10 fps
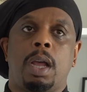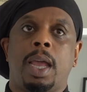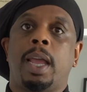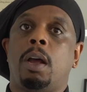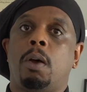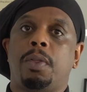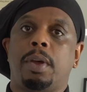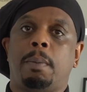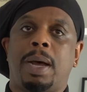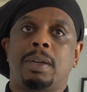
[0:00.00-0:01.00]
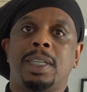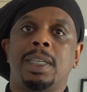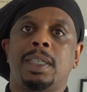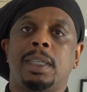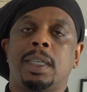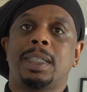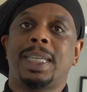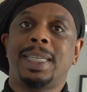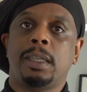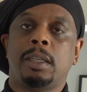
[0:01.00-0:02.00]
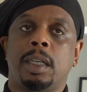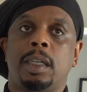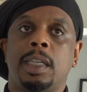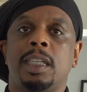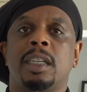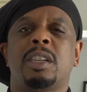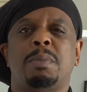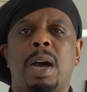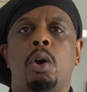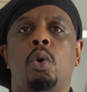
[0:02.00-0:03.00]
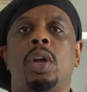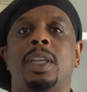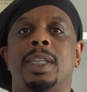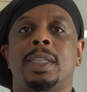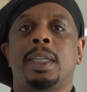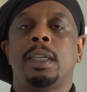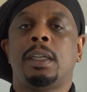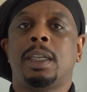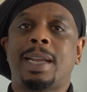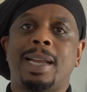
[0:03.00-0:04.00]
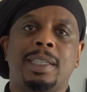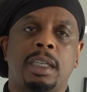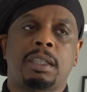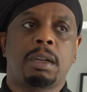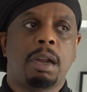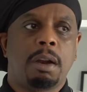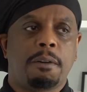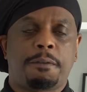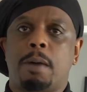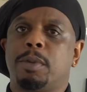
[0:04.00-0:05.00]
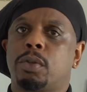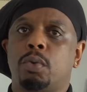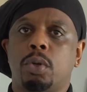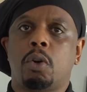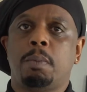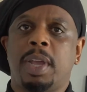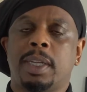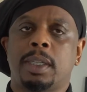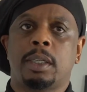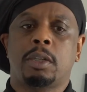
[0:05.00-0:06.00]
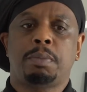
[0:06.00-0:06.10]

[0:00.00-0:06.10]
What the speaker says: health, about teaching us healing, teaching us about holistic healing, not just pharmaceutical medicines,